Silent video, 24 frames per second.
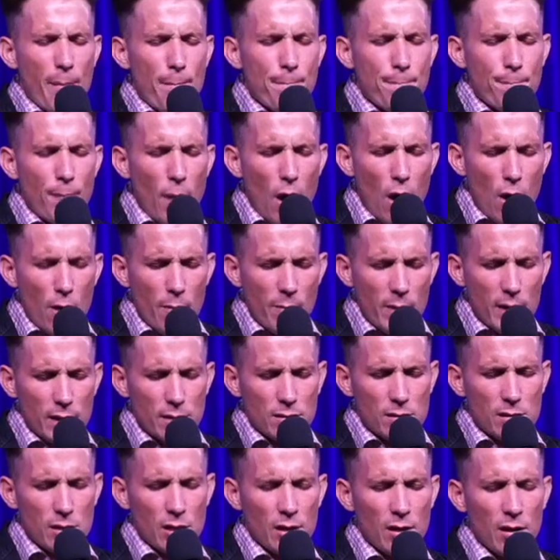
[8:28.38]

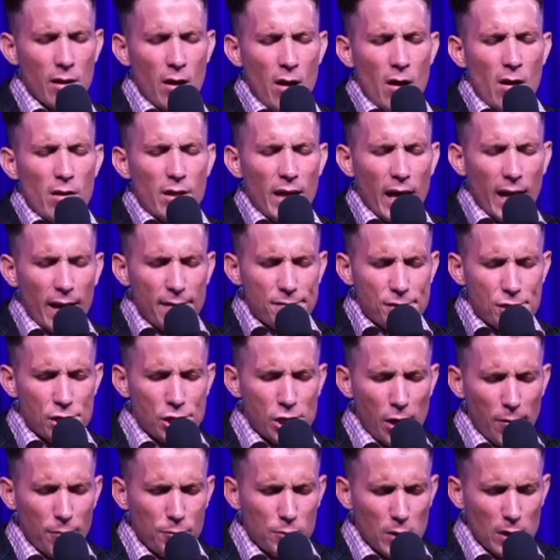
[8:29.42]
moment that has
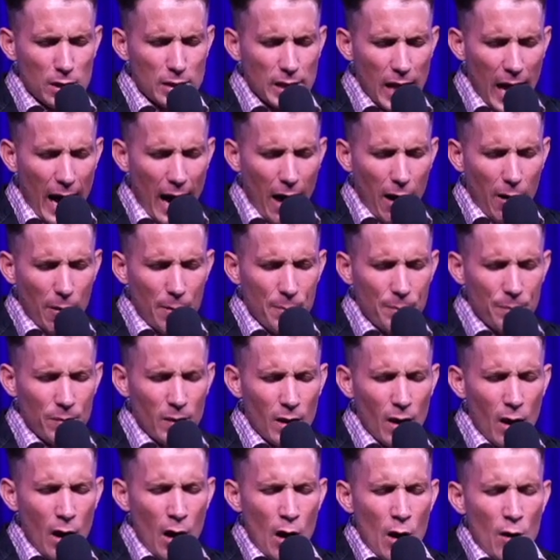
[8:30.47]
shifted now.
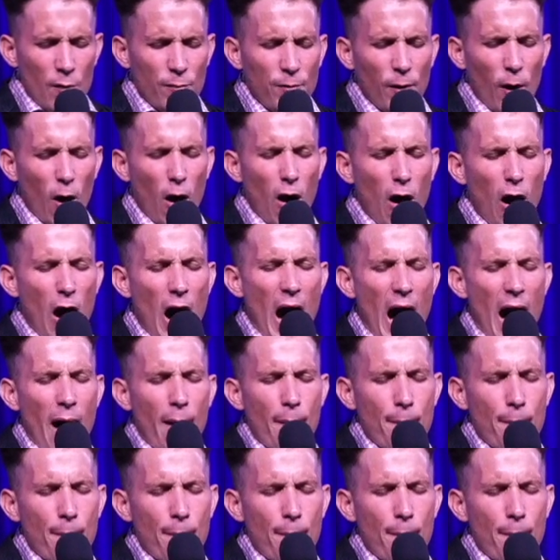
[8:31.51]
For our